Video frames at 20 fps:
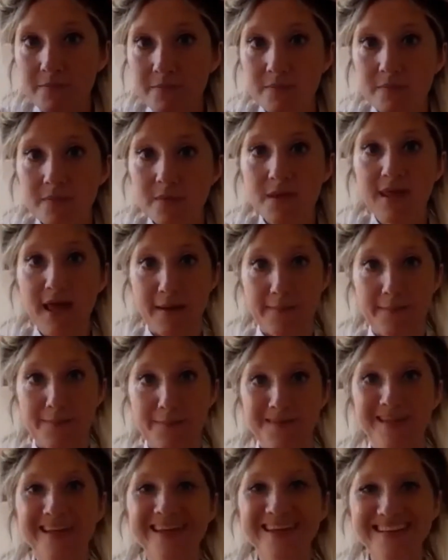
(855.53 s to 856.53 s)
Yeah,
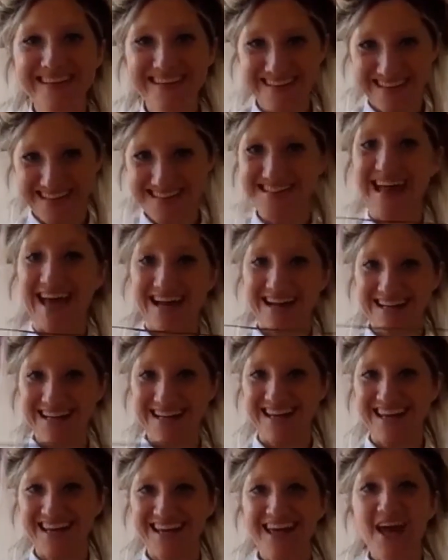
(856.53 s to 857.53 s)

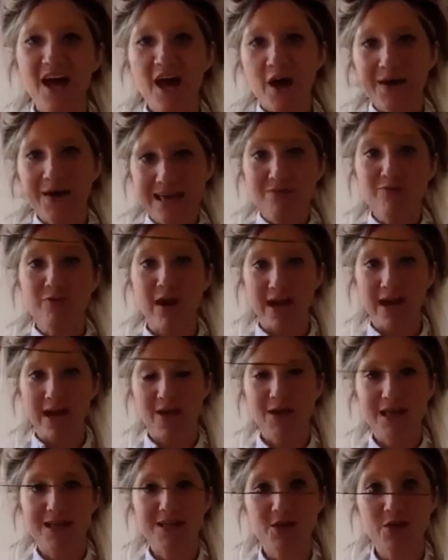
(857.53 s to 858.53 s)
exactly. Okay, right.
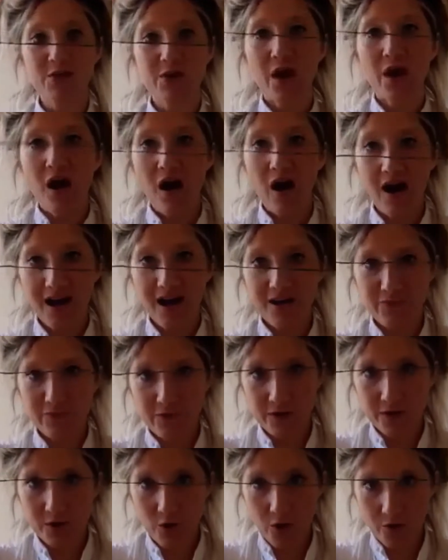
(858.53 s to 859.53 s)
Okay, so I've
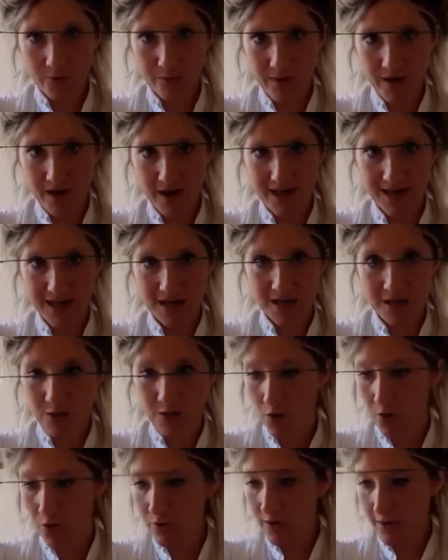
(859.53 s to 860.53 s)
got my
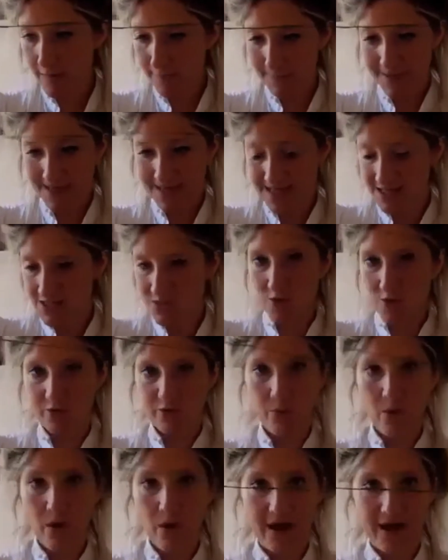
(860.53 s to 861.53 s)
long piece of
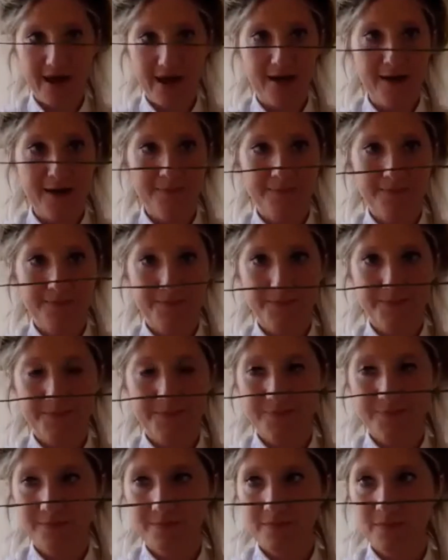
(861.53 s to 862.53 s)
wire.
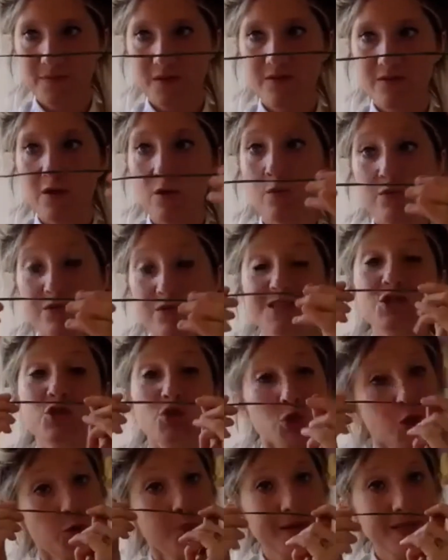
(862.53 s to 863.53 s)
These
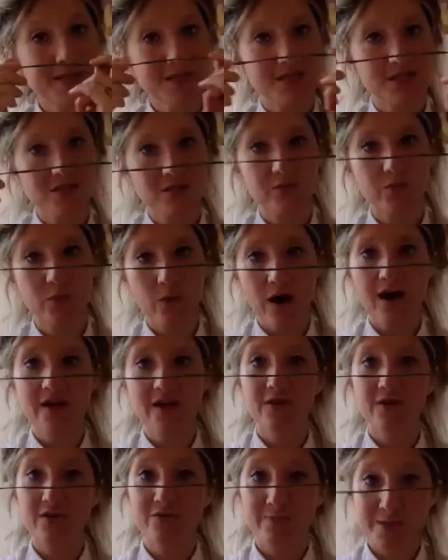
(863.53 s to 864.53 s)
two pieces of wire
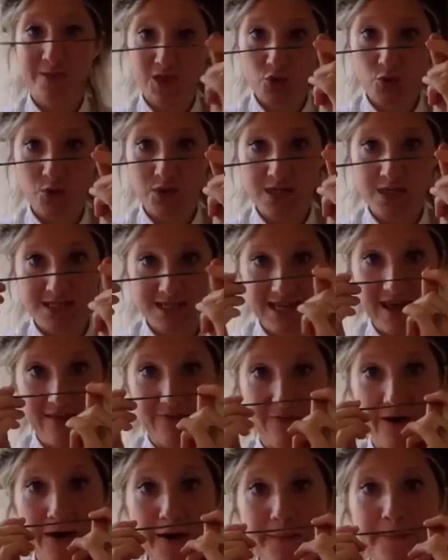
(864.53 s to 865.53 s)
that have been joined
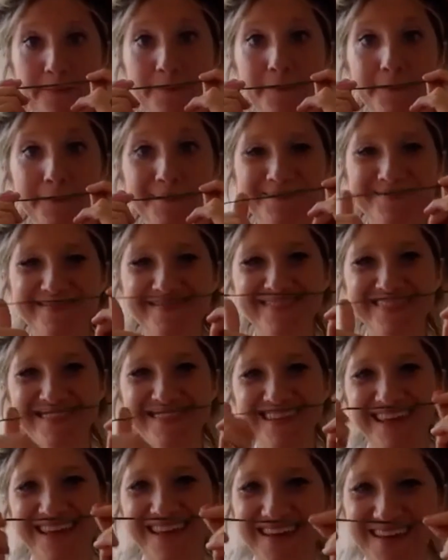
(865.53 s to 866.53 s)
together.
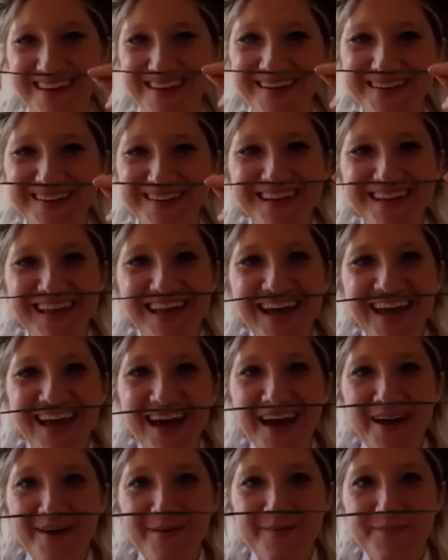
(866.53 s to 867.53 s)
Thank you.
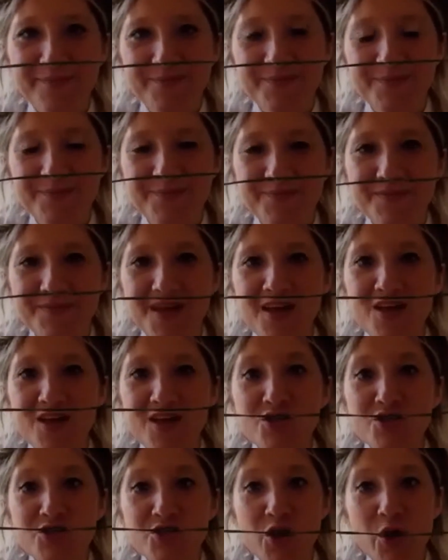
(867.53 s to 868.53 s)

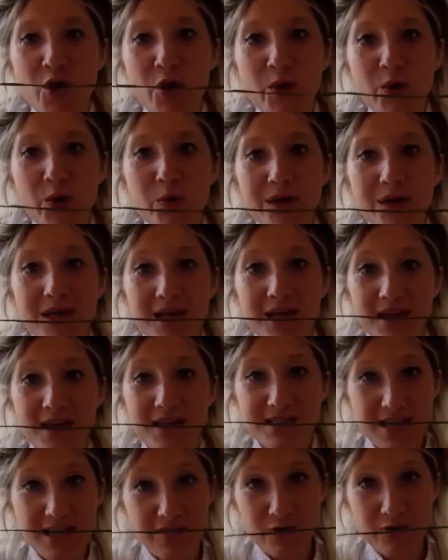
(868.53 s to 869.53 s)
So
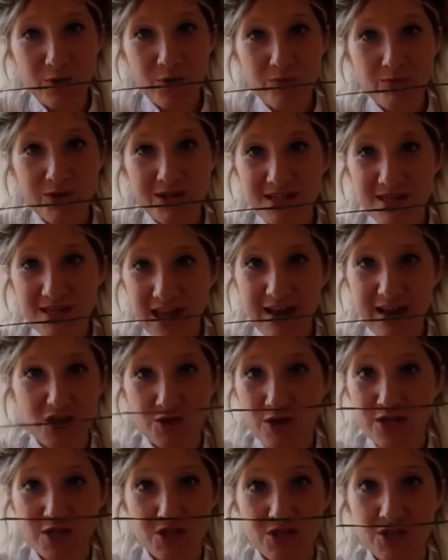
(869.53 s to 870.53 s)
is everyone ready? Yeah,
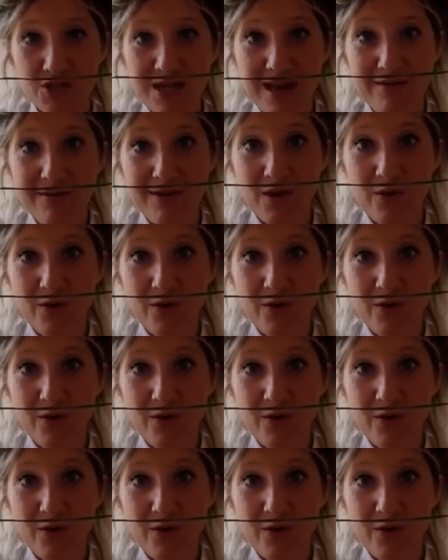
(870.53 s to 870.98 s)
should I just carry on?